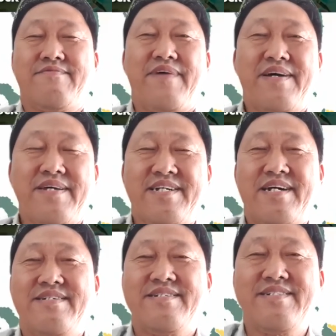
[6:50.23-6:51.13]
very
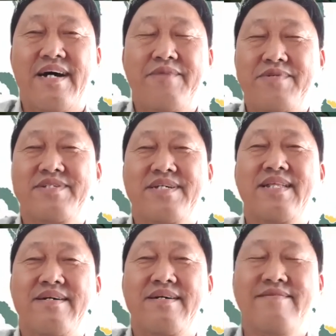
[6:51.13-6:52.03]
challenging, I would say, and
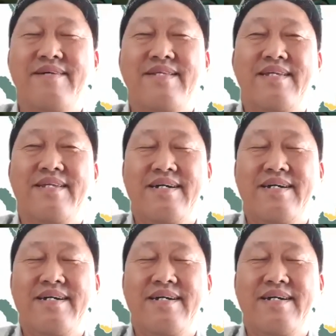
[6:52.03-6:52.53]
then uh,